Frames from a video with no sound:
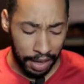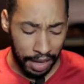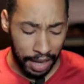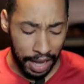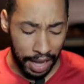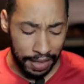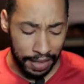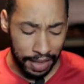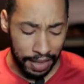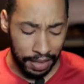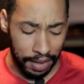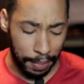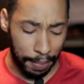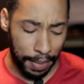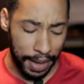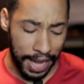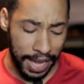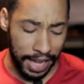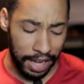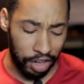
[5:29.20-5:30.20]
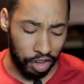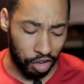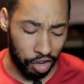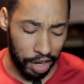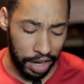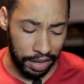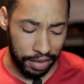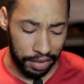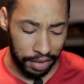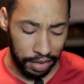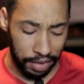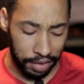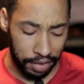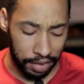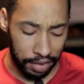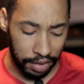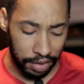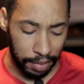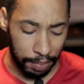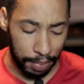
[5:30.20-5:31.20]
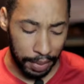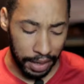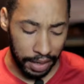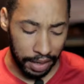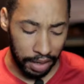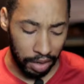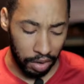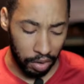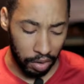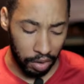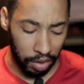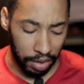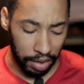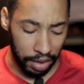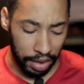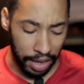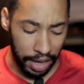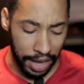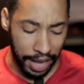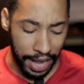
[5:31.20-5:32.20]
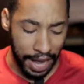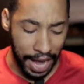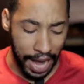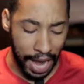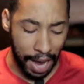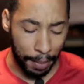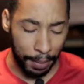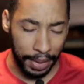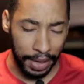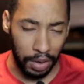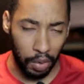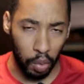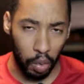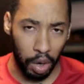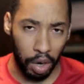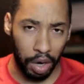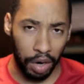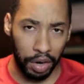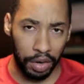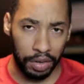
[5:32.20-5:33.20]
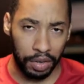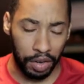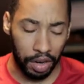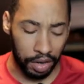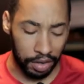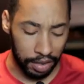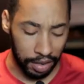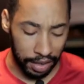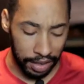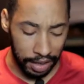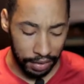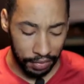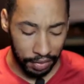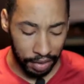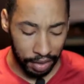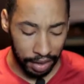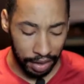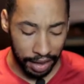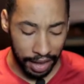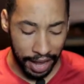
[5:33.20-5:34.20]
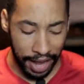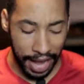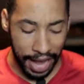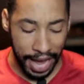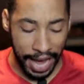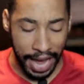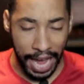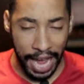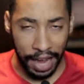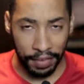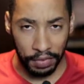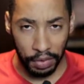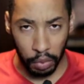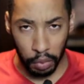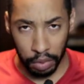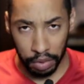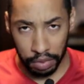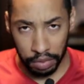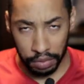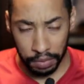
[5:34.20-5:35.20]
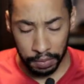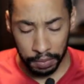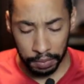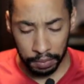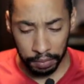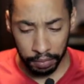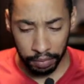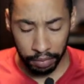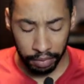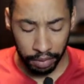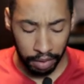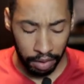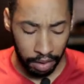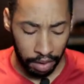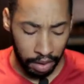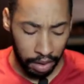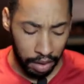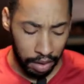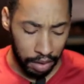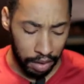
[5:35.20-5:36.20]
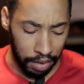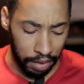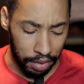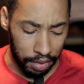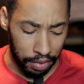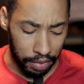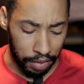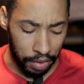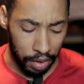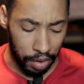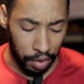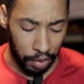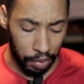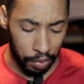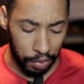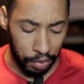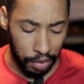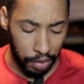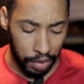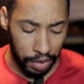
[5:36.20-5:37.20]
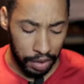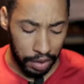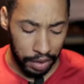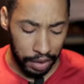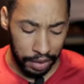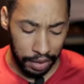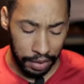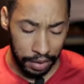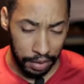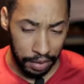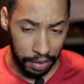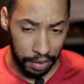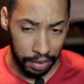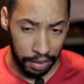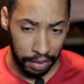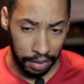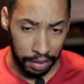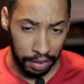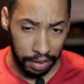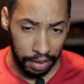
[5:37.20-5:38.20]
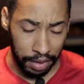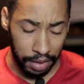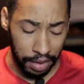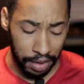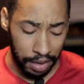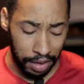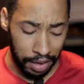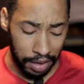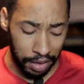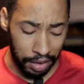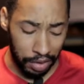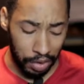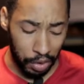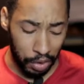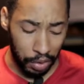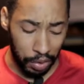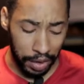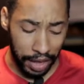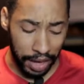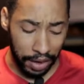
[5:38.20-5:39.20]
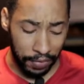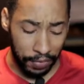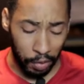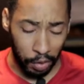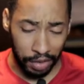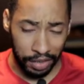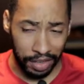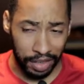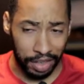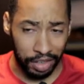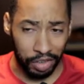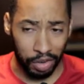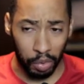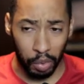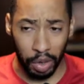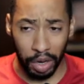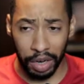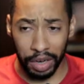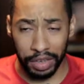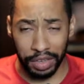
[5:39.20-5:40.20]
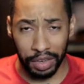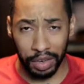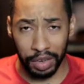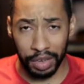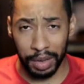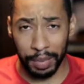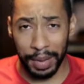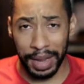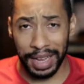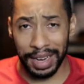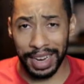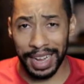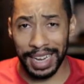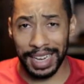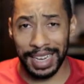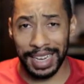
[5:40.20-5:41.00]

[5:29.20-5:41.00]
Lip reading: And then the pay increases depending on how many words are delivered afterwards. So you could do like 1,400 words and only make like